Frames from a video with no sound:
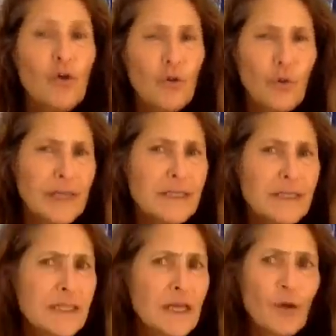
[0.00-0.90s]
who
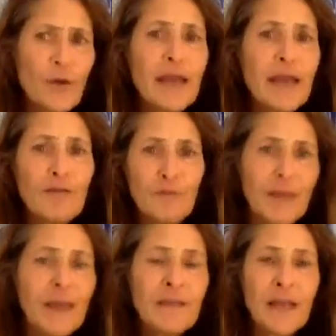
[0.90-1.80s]
is the creative
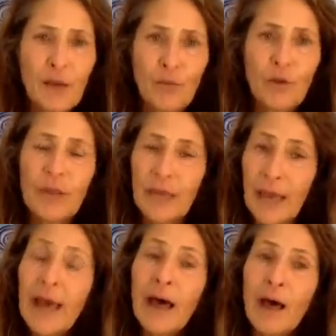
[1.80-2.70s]
being that I
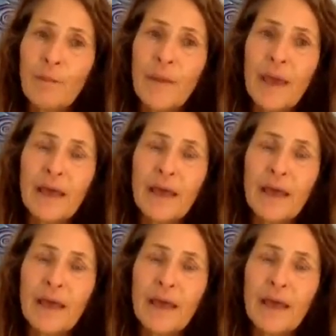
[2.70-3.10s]
really am.